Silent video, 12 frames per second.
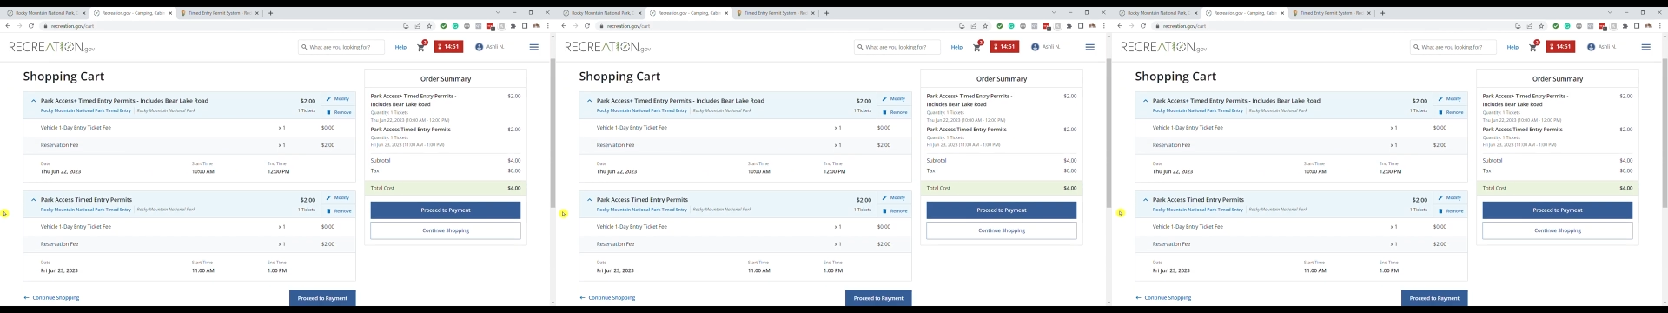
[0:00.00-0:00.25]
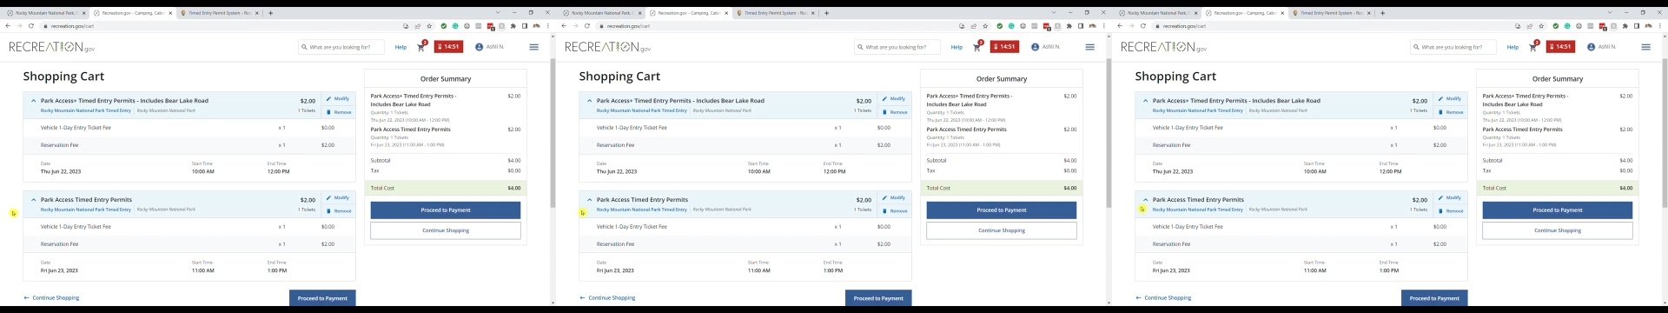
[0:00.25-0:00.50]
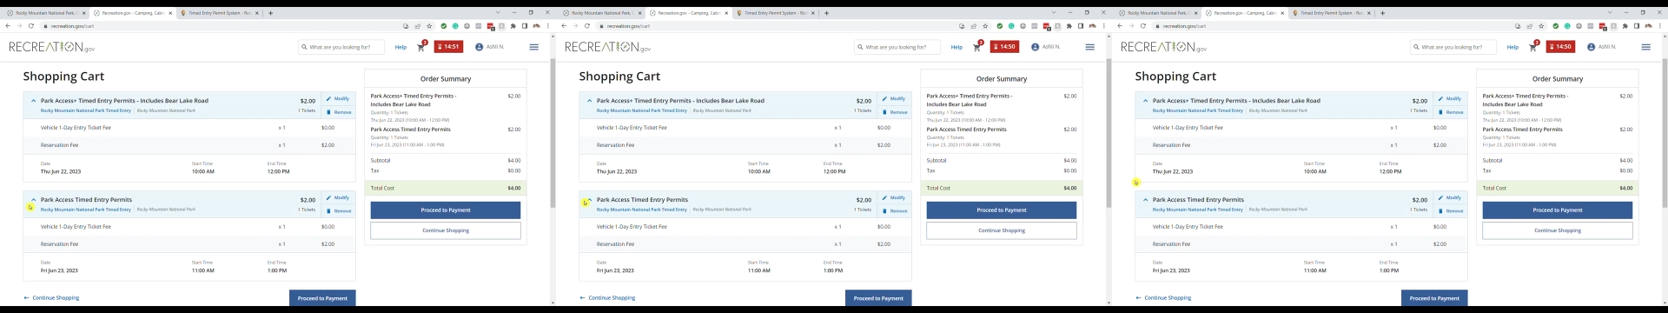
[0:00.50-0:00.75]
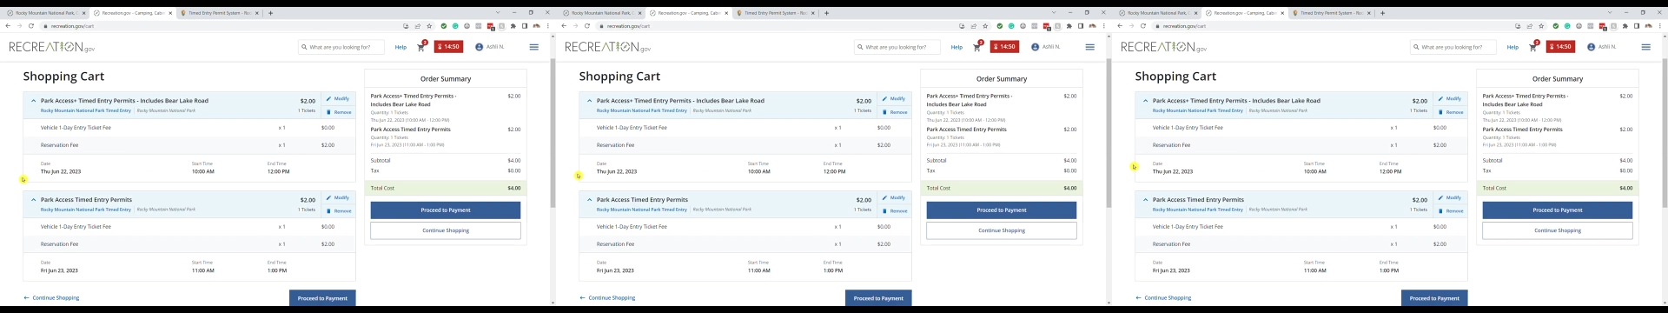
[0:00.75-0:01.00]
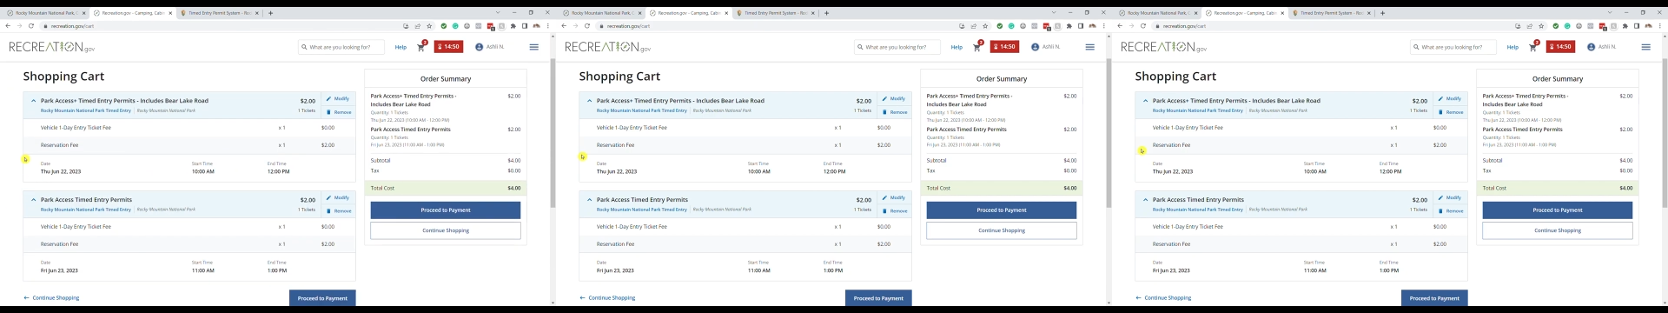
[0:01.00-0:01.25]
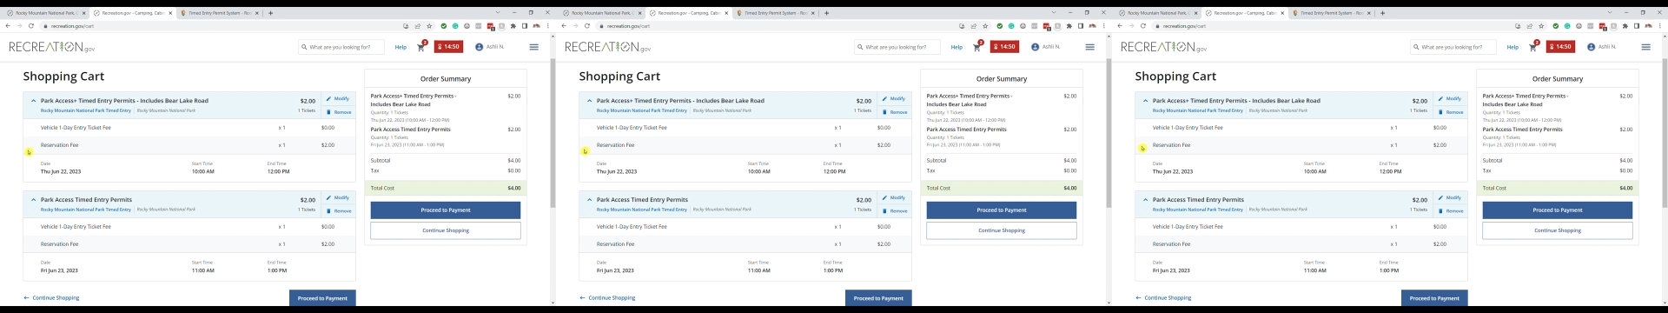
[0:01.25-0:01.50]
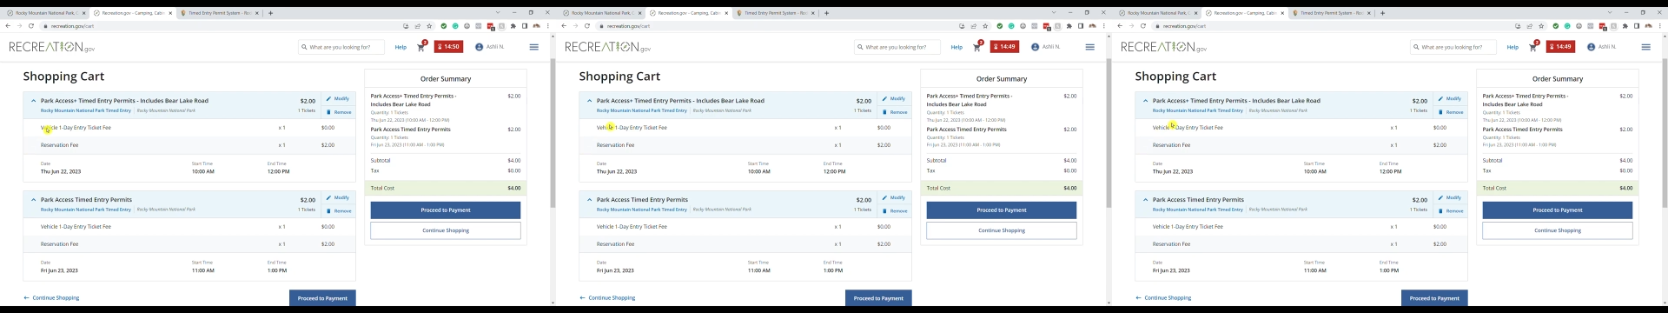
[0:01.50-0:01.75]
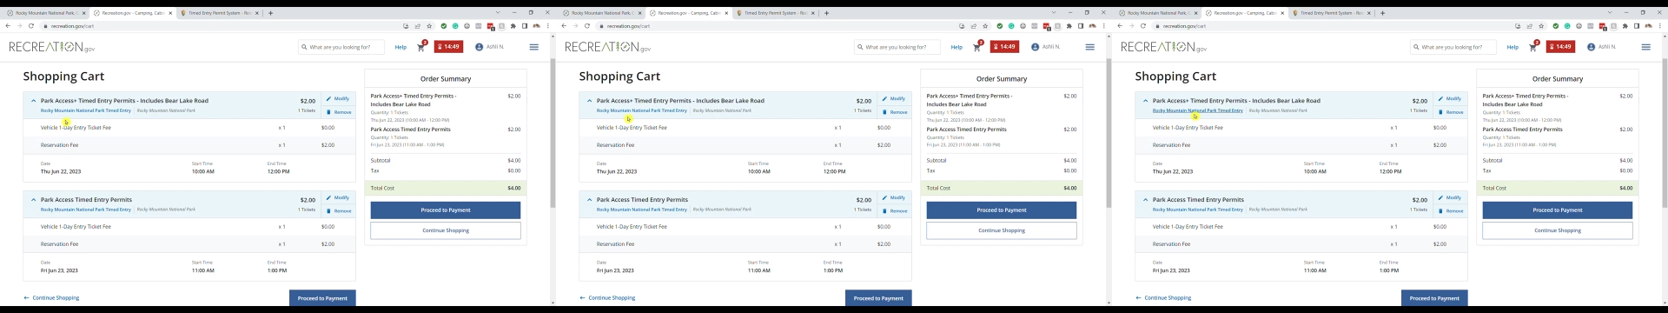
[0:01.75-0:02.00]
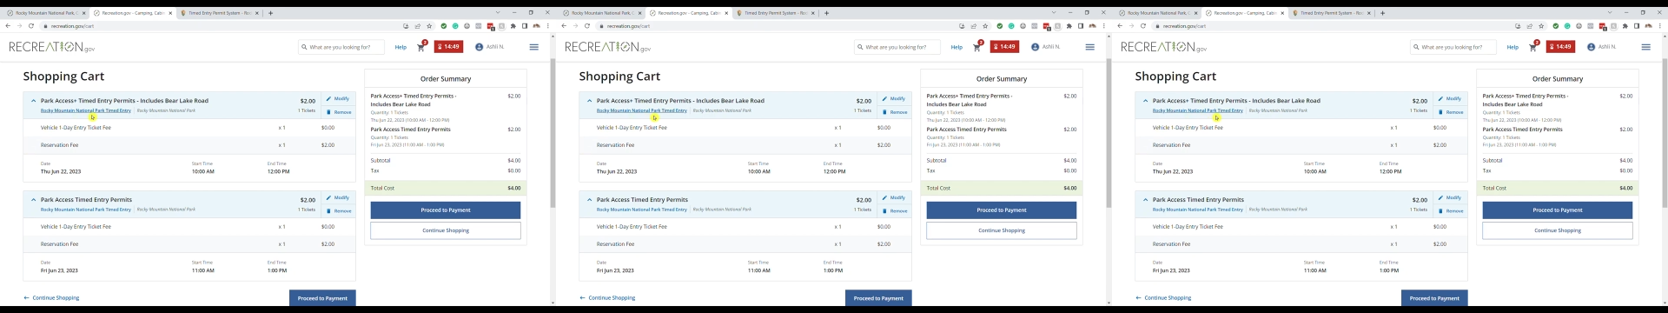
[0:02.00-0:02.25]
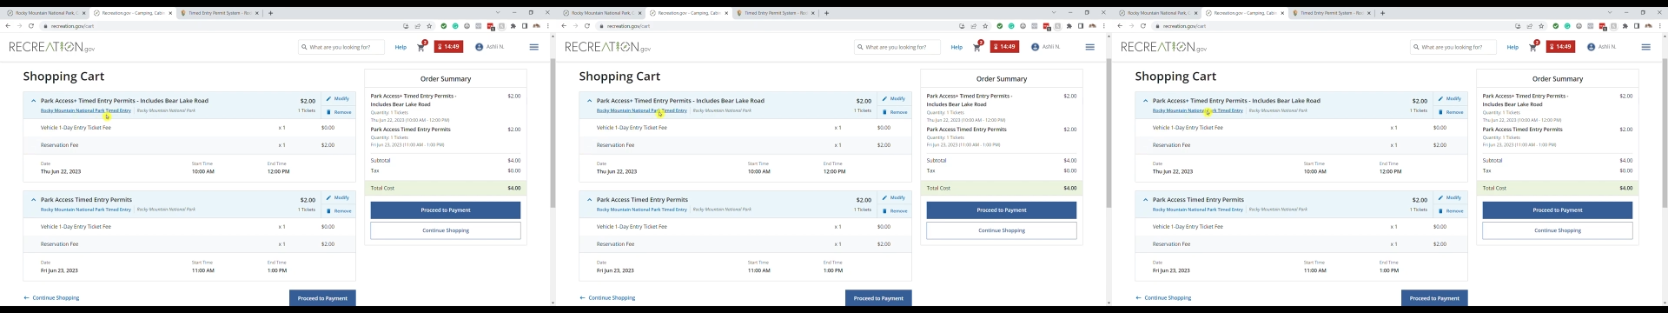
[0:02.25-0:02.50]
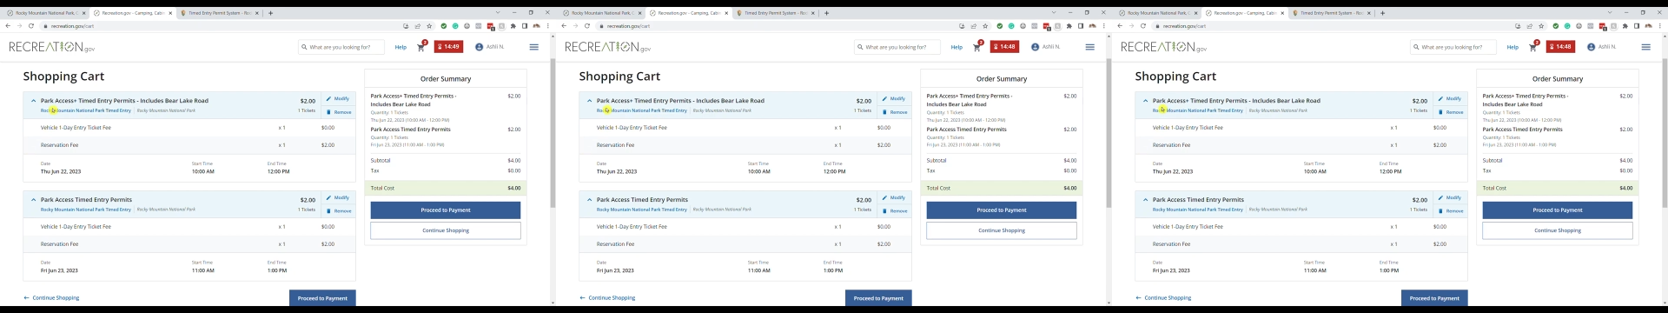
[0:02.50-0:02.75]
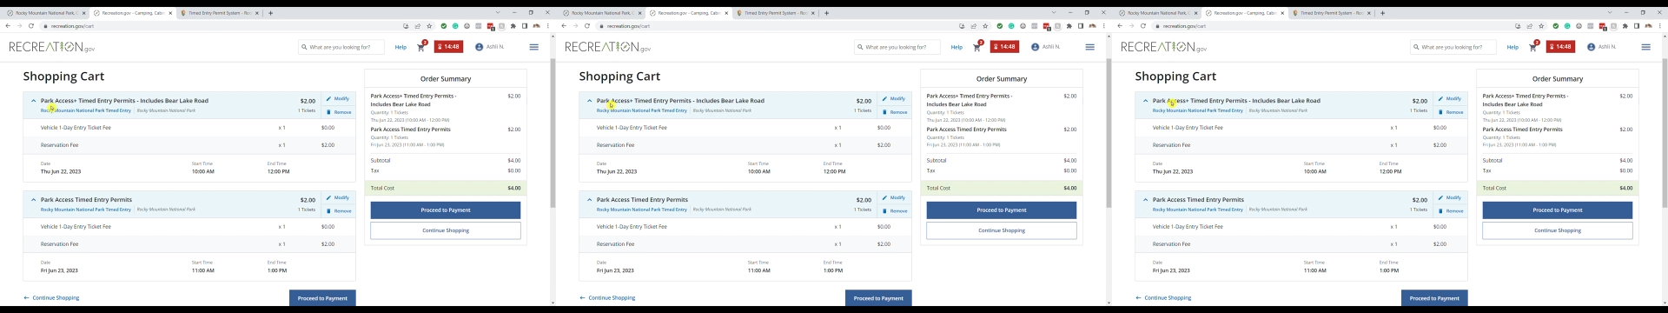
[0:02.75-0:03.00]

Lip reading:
[unreadable: no face in view]